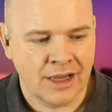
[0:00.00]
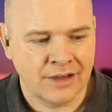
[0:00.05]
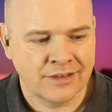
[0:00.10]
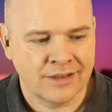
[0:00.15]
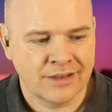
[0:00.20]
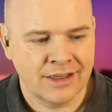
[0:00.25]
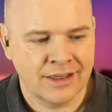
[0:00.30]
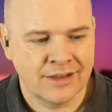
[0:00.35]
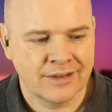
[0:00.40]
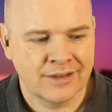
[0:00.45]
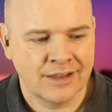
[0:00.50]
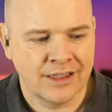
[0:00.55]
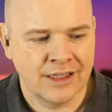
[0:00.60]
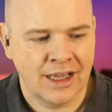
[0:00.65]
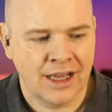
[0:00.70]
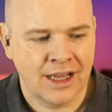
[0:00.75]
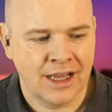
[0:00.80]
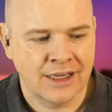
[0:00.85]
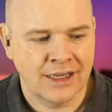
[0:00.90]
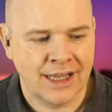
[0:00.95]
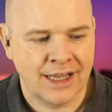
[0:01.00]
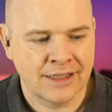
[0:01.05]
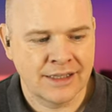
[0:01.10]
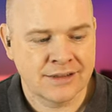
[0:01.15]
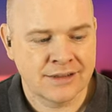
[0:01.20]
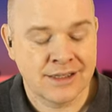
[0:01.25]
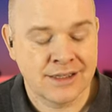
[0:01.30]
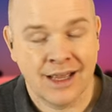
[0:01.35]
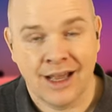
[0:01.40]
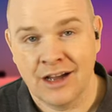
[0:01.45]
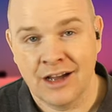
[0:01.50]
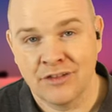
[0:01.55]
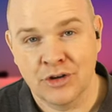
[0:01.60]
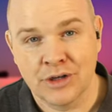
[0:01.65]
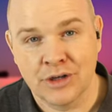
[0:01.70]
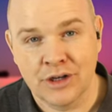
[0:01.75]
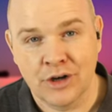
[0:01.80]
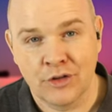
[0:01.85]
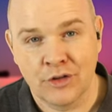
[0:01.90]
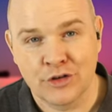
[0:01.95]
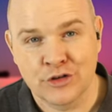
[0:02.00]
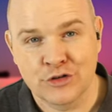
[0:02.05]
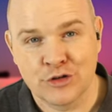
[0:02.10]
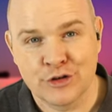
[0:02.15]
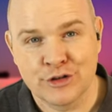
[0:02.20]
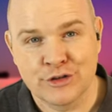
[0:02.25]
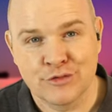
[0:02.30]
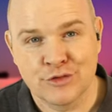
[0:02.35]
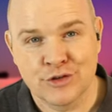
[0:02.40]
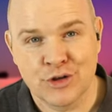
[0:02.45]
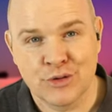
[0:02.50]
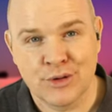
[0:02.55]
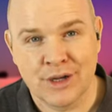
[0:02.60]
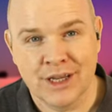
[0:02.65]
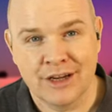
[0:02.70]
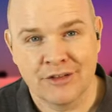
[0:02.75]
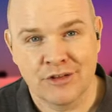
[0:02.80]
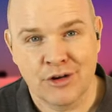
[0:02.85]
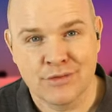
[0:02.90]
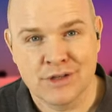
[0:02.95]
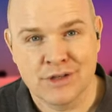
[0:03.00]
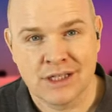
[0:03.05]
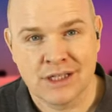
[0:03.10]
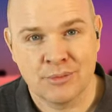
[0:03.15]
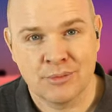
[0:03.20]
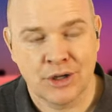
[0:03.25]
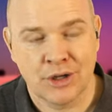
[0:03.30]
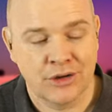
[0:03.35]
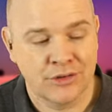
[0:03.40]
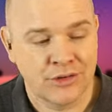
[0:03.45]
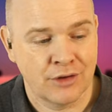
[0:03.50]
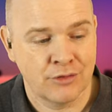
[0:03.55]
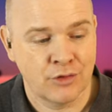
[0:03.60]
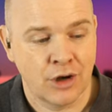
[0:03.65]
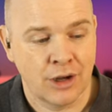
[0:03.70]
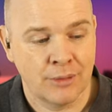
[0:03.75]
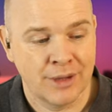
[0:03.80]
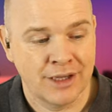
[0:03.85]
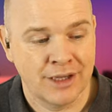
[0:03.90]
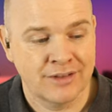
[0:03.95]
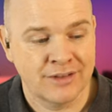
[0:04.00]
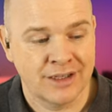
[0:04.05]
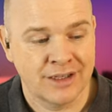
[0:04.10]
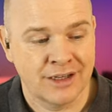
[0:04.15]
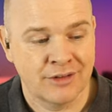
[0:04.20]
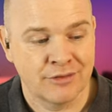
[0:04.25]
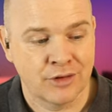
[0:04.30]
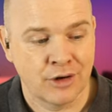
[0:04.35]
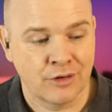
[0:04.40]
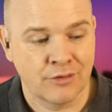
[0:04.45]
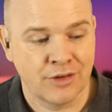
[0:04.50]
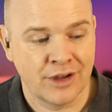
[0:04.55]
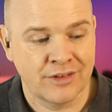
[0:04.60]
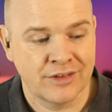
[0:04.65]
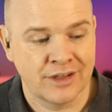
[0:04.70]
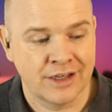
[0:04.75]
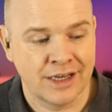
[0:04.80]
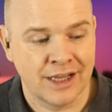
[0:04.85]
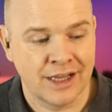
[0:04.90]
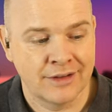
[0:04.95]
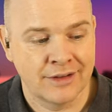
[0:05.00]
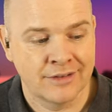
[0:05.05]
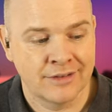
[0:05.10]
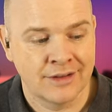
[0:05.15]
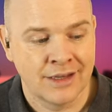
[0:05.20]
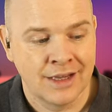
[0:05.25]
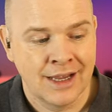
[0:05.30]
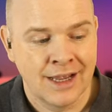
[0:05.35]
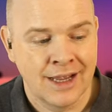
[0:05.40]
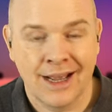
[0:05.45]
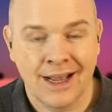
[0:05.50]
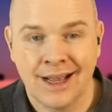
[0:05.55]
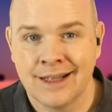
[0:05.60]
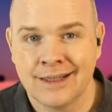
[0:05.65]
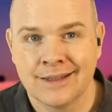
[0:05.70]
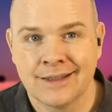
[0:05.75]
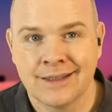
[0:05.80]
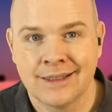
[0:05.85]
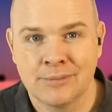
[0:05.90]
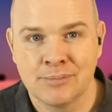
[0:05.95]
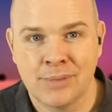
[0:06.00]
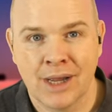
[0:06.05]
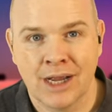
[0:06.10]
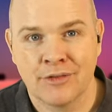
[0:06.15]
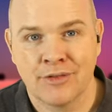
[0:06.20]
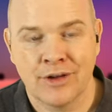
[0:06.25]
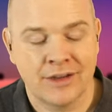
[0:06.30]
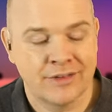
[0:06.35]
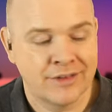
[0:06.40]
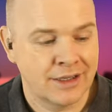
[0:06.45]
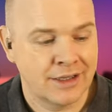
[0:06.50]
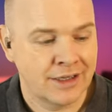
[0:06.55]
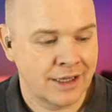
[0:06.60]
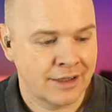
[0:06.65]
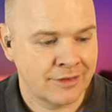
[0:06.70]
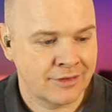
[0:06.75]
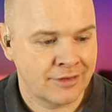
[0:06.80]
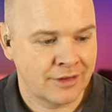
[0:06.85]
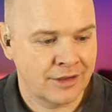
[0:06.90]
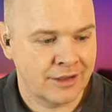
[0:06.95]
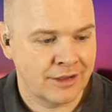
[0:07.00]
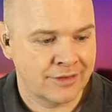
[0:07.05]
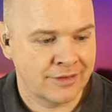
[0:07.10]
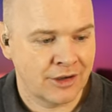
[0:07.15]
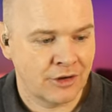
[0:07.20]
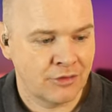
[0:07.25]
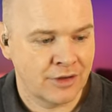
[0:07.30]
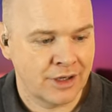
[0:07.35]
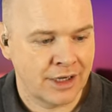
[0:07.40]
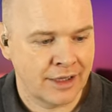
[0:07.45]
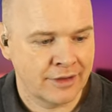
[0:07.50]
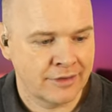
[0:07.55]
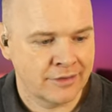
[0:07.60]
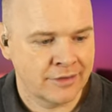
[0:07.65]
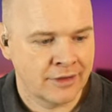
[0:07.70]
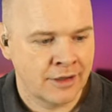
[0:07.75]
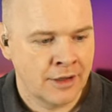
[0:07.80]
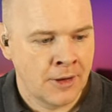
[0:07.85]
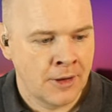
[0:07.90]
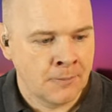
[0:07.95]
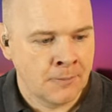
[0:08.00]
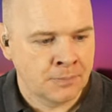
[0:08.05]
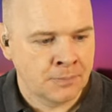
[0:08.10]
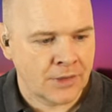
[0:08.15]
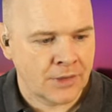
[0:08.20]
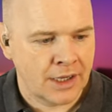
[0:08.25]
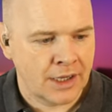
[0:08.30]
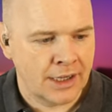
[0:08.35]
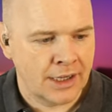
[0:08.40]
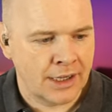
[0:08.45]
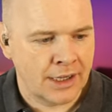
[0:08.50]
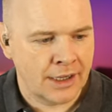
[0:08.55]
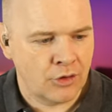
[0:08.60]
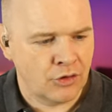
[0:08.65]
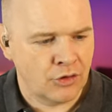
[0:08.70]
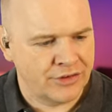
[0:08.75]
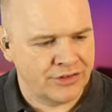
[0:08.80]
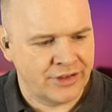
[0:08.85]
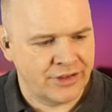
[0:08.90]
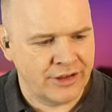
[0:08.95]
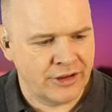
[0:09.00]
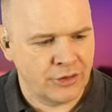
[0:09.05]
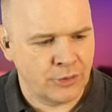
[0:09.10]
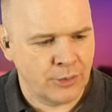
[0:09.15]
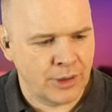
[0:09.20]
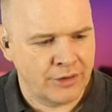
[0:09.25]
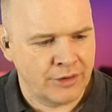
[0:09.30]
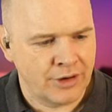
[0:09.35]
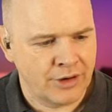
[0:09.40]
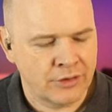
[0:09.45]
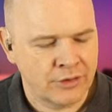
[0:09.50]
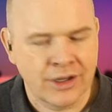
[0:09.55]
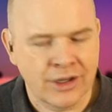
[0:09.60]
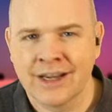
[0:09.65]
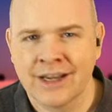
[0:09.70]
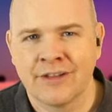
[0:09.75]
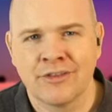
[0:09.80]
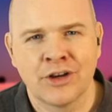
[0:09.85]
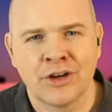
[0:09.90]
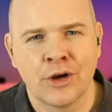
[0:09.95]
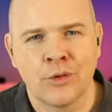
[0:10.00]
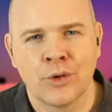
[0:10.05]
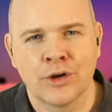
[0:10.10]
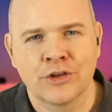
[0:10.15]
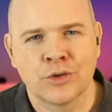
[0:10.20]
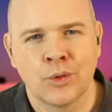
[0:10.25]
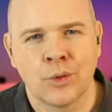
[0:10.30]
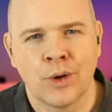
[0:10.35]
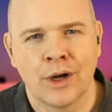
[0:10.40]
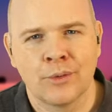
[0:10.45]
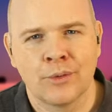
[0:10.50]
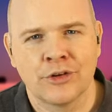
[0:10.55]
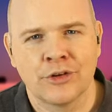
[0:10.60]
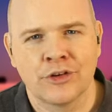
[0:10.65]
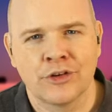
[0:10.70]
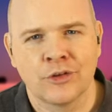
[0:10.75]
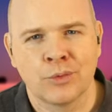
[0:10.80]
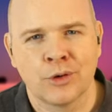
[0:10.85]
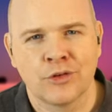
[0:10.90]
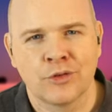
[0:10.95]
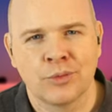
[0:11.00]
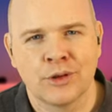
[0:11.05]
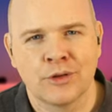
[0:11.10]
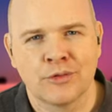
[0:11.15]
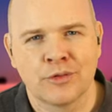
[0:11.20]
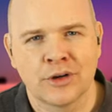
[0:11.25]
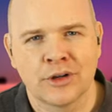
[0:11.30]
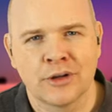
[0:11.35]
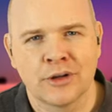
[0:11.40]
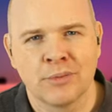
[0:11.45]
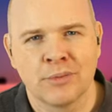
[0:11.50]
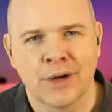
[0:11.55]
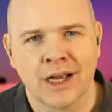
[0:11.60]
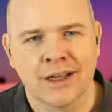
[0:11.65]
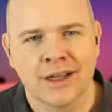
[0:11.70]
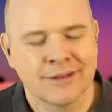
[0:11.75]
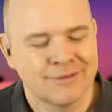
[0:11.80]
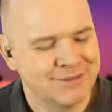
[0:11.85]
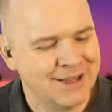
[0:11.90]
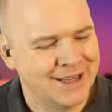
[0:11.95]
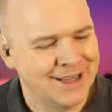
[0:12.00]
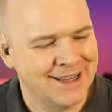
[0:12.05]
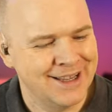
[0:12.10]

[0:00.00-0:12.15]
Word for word: Next is the uh, lens. I've only got the choice of two here, obviously, because I've got basically a front-facing lens and the back-facing lens, the selfie lens. Uh, or is it the other way around? I never know which quite which is supposed to be the front and back.